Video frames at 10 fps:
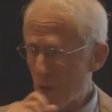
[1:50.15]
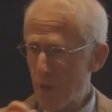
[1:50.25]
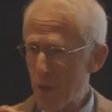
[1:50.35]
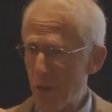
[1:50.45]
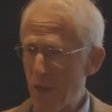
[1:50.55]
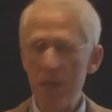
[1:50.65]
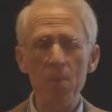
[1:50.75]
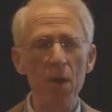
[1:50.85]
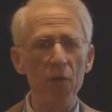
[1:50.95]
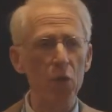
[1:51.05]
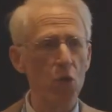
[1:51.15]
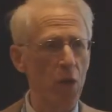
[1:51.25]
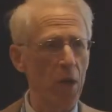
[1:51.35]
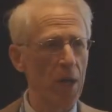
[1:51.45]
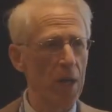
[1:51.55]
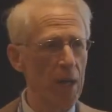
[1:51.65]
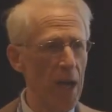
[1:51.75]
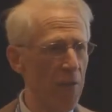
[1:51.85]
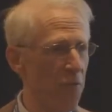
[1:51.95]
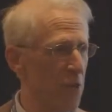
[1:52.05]
The theme of your
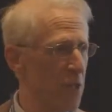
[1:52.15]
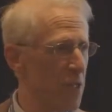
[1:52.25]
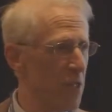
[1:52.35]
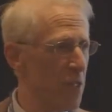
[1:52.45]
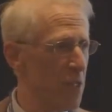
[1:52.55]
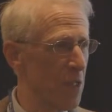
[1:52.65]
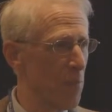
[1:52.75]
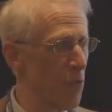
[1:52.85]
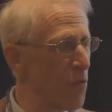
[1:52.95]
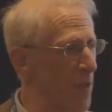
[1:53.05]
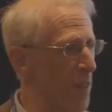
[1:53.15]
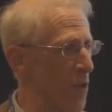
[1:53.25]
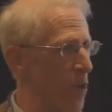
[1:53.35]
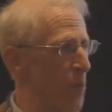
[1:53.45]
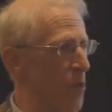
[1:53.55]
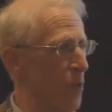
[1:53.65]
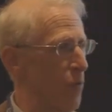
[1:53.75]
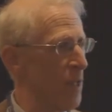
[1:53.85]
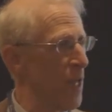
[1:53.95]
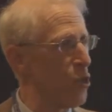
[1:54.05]
conference is improving therapeutic
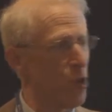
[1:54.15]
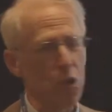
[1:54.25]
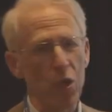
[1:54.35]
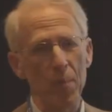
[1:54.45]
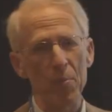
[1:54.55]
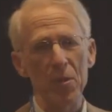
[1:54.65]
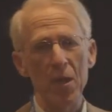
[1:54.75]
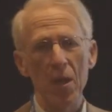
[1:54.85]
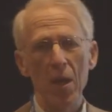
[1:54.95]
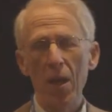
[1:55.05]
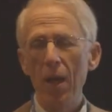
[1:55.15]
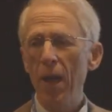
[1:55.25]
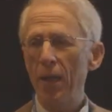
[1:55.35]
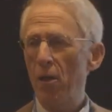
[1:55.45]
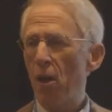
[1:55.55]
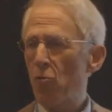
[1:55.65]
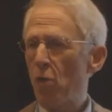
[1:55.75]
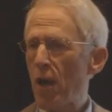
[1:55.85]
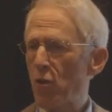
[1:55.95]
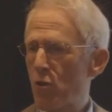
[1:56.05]
relationships, and Carl
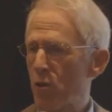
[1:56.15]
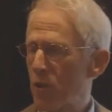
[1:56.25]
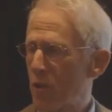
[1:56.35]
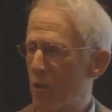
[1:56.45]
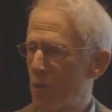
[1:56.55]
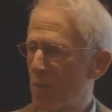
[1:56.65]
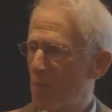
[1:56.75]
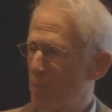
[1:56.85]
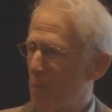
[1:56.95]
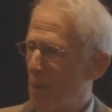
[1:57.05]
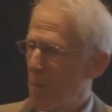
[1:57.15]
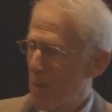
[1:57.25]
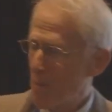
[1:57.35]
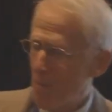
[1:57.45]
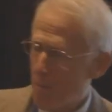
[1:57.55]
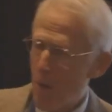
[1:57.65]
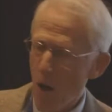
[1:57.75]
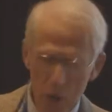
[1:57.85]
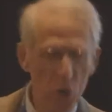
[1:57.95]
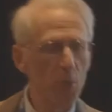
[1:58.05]
Rogers,
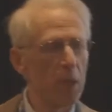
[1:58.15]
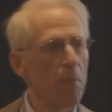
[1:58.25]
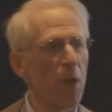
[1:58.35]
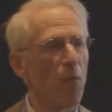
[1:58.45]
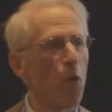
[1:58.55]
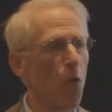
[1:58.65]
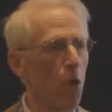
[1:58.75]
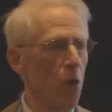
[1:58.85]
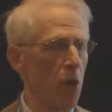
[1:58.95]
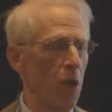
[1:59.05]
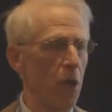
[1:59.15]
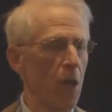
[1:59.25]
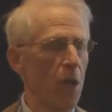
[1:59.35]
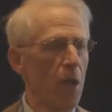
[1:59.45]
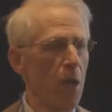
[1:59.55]
arguably above all,